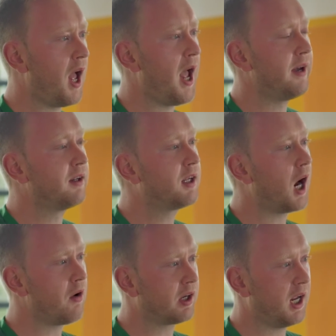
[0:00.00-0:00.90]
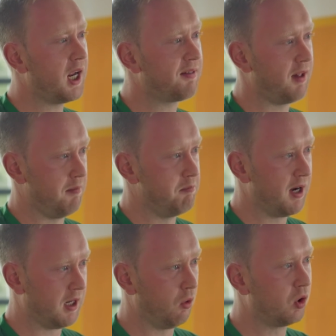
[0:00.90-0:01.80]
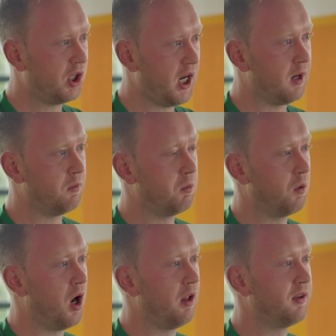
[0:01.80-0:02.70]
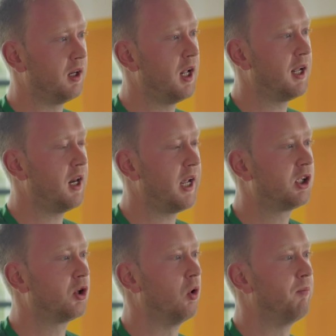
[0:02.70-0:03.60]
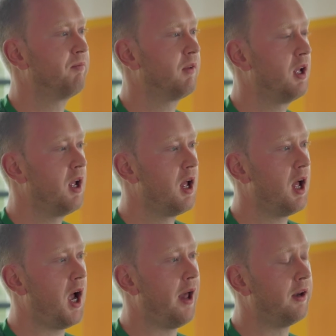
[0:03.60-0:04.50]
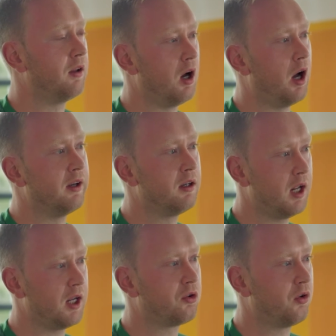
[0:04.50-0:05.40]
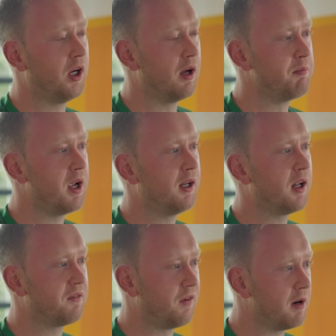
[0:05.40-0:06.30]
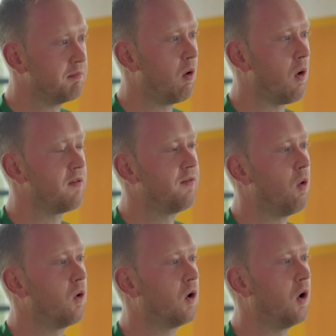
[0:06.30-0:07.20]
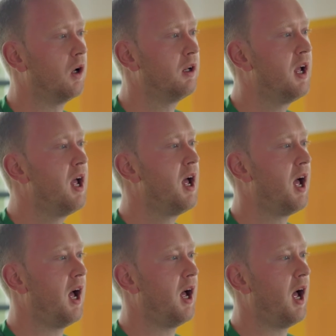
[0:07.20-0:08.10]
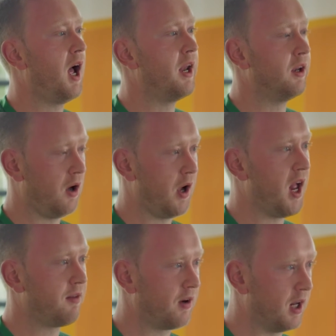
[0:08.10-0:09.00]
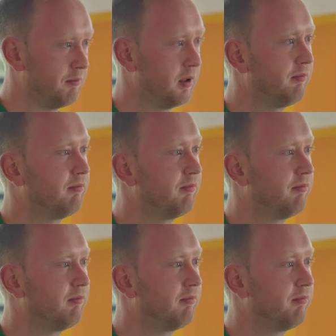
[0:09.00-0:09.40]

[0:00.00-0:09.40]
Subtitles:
And Gary Gates and Michael O'Shea were on the Late Late Show. And on day 3, I made that very important phone call and I asked for help.